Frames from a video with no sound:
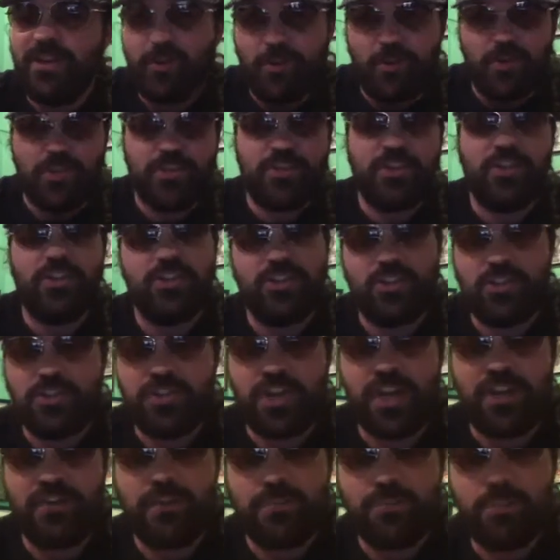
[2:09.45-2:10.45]
Well, she goes to
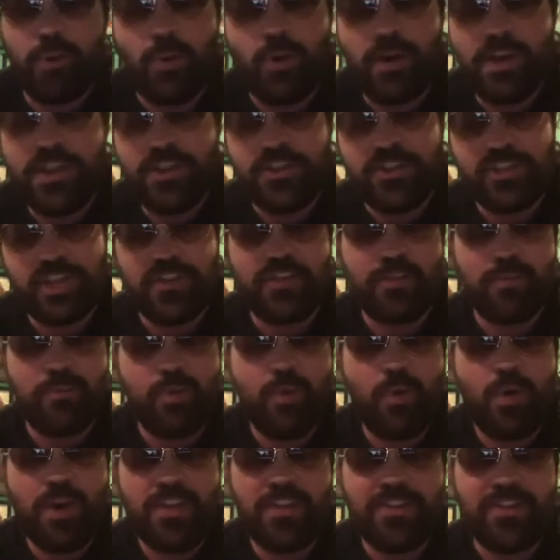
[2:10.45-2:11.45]
check for
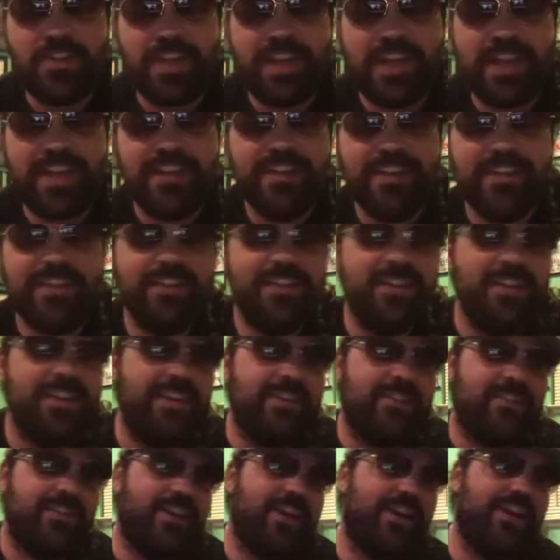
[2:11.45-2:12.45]
poisoning,
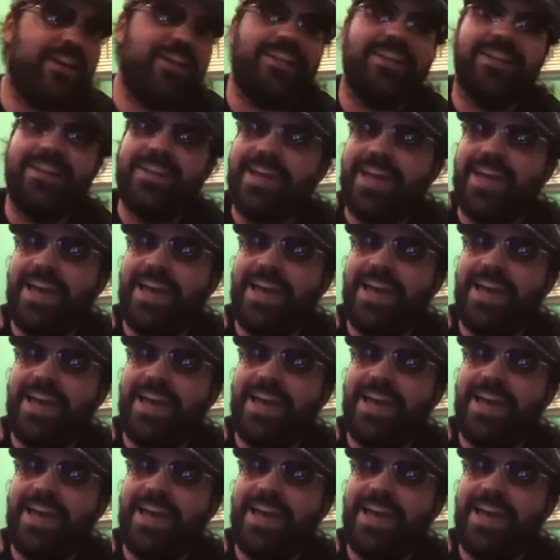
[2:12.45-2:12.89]
right?